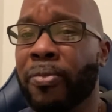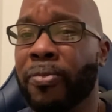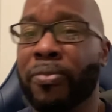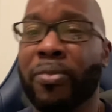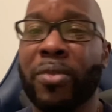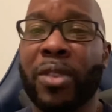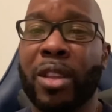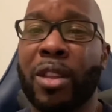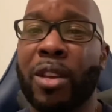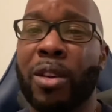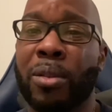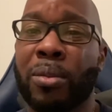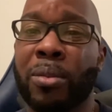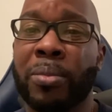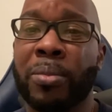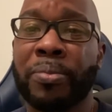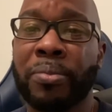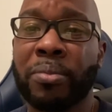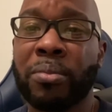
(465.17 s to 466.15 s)

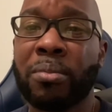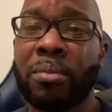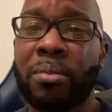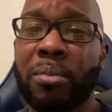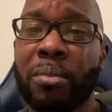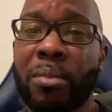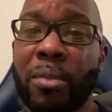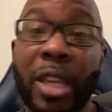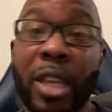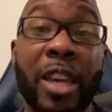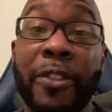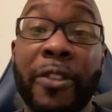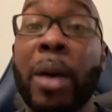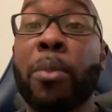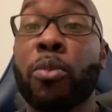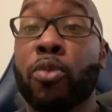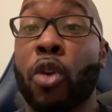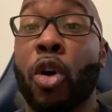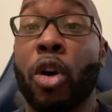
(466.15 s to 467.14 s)
If I'm
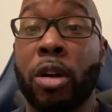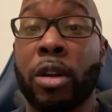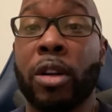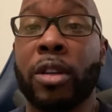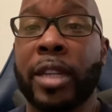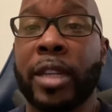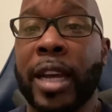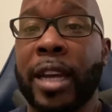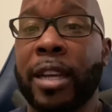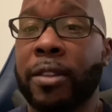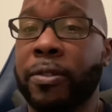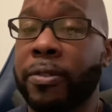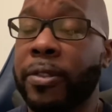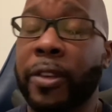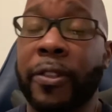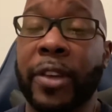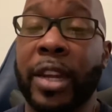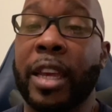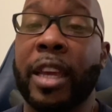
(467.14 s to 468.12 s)
wrong on that, if
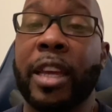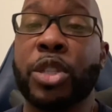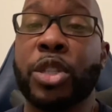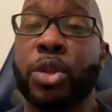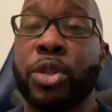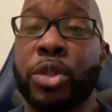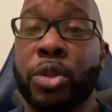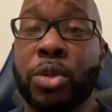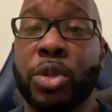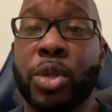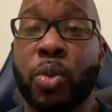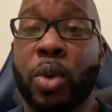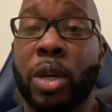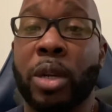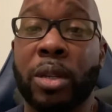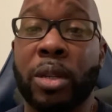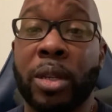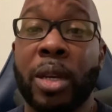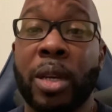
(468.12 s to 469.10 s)
any Android users
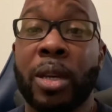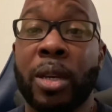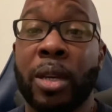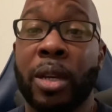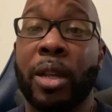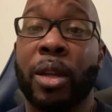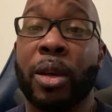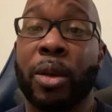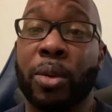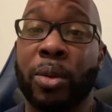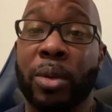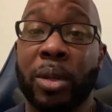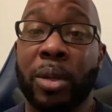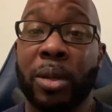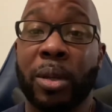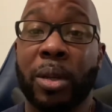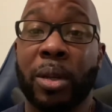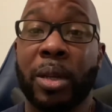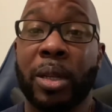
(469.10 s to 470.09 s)
want to,
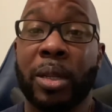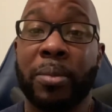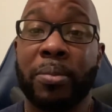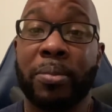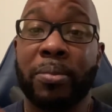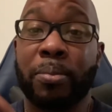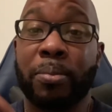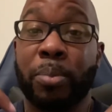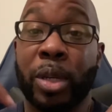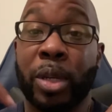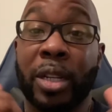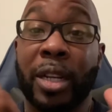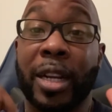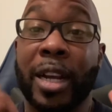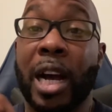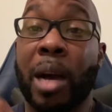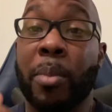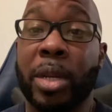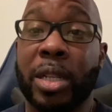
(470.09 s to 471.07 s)
put in a
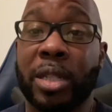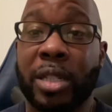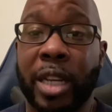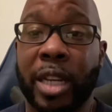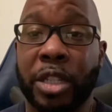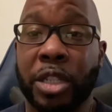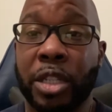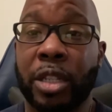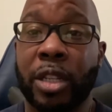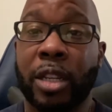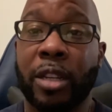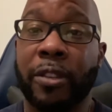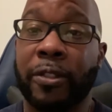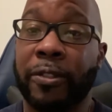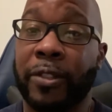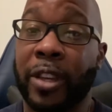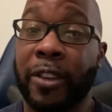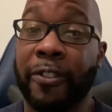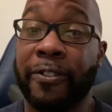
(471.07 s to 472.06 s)
comment section of
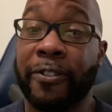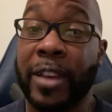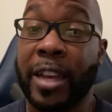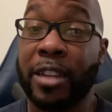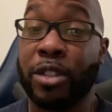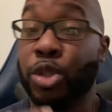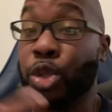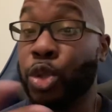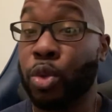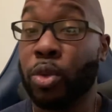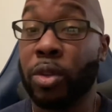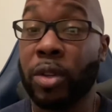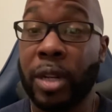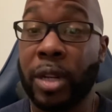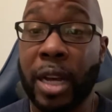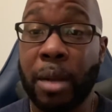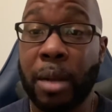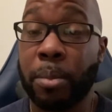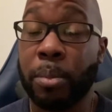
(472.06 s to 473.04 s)
if that's true or
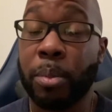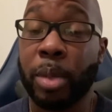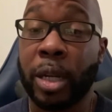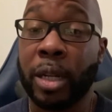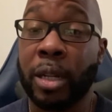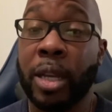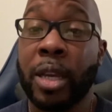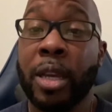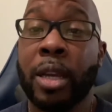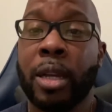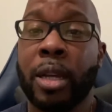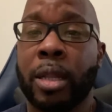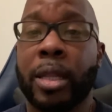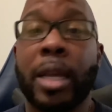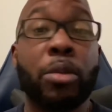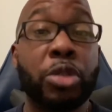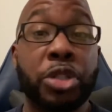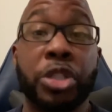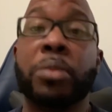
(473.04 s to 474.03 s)
not, but that
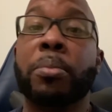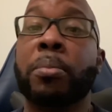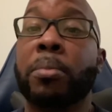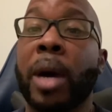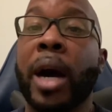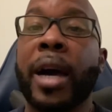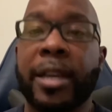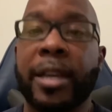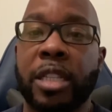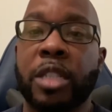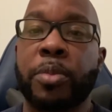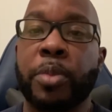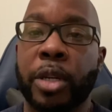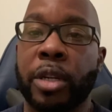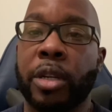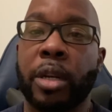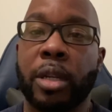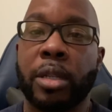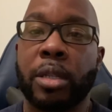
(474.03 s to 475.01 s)
was just my
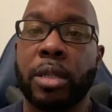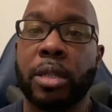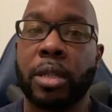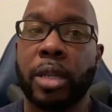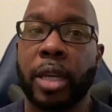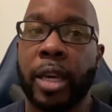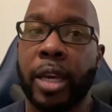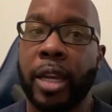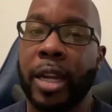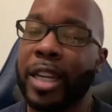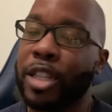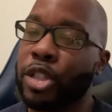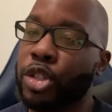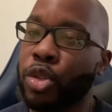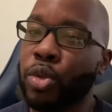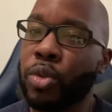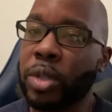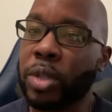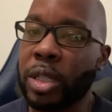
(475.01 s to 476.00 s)
experience. And I
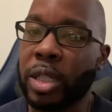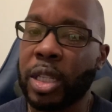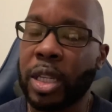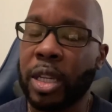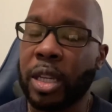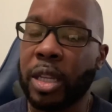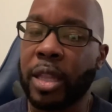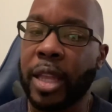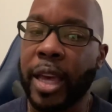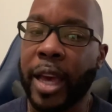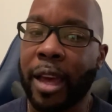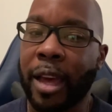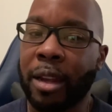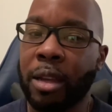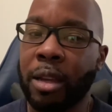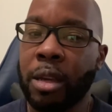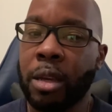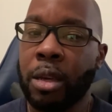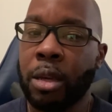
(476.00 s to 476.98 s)
do see that,
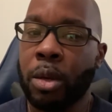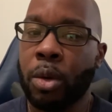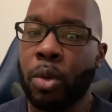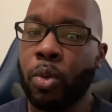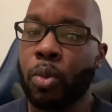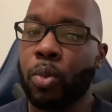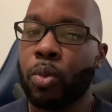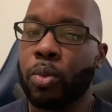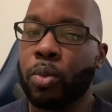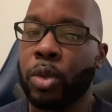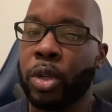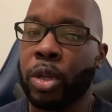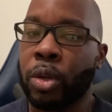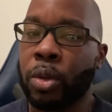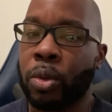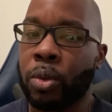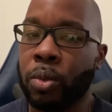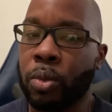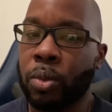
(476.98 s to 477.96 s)

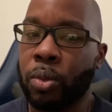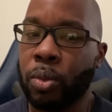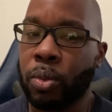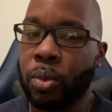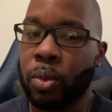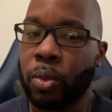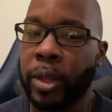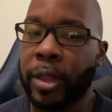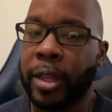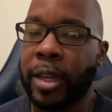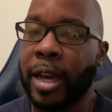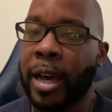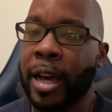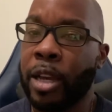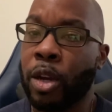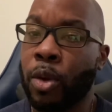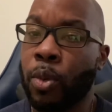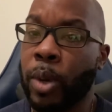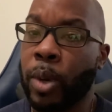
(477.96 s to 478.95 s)
with the
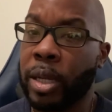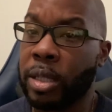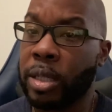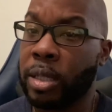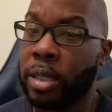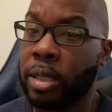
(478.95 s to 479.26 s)
iOS